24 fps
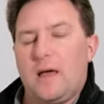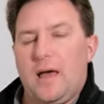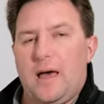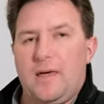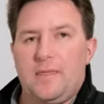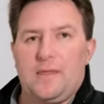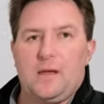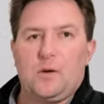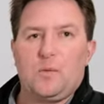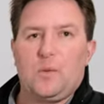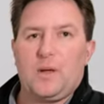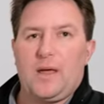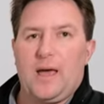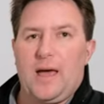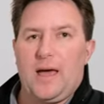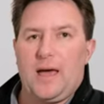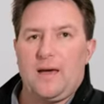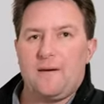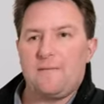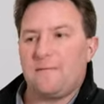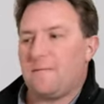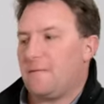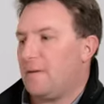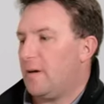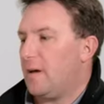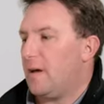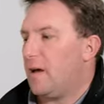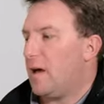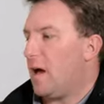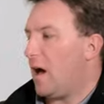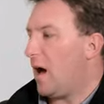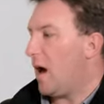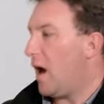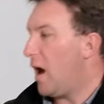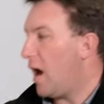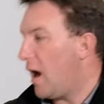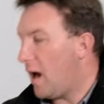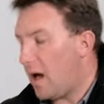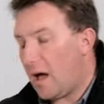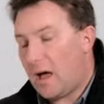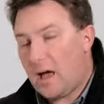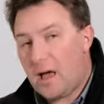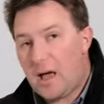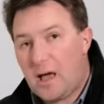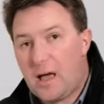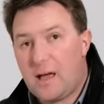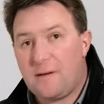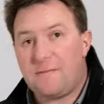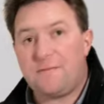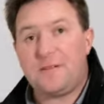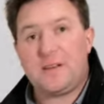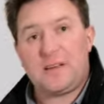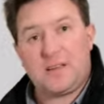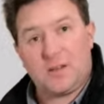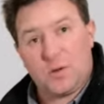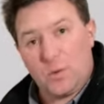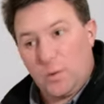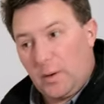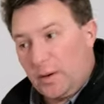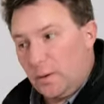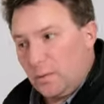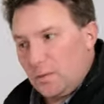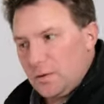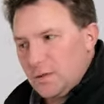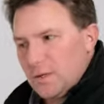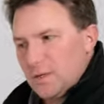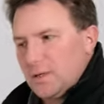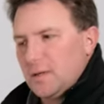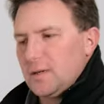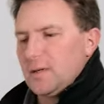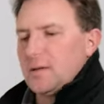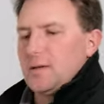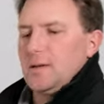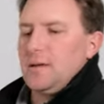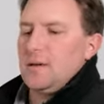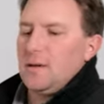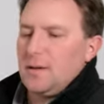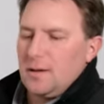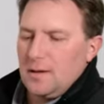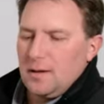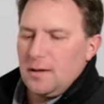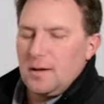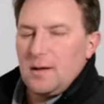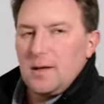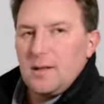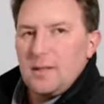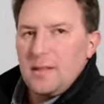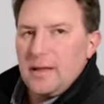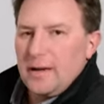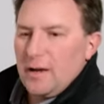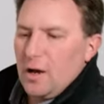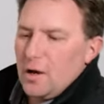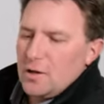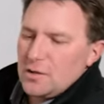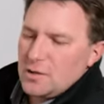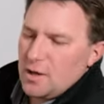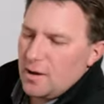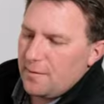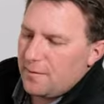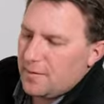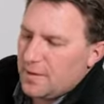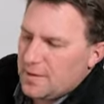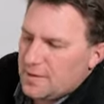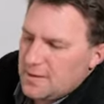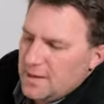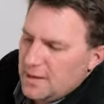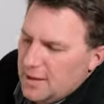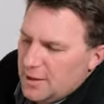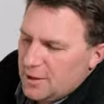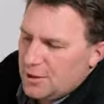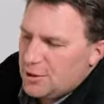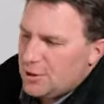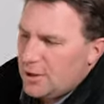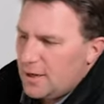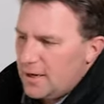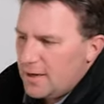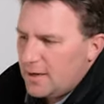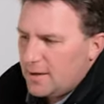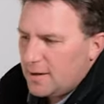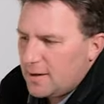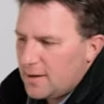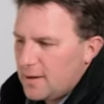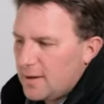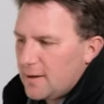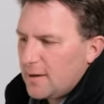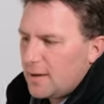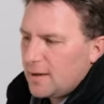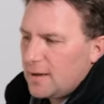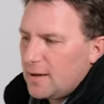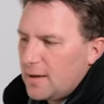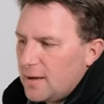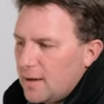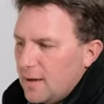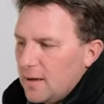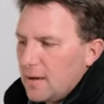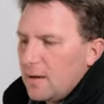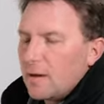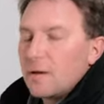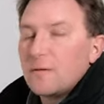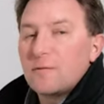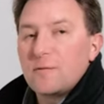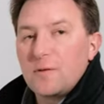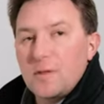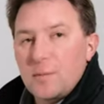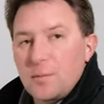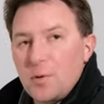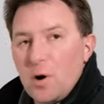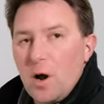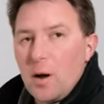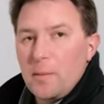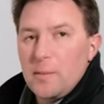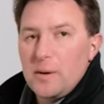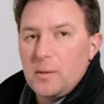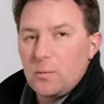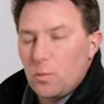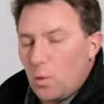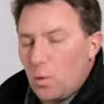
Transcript: and then we have a fitted quilt that goes over the second sheet for the primary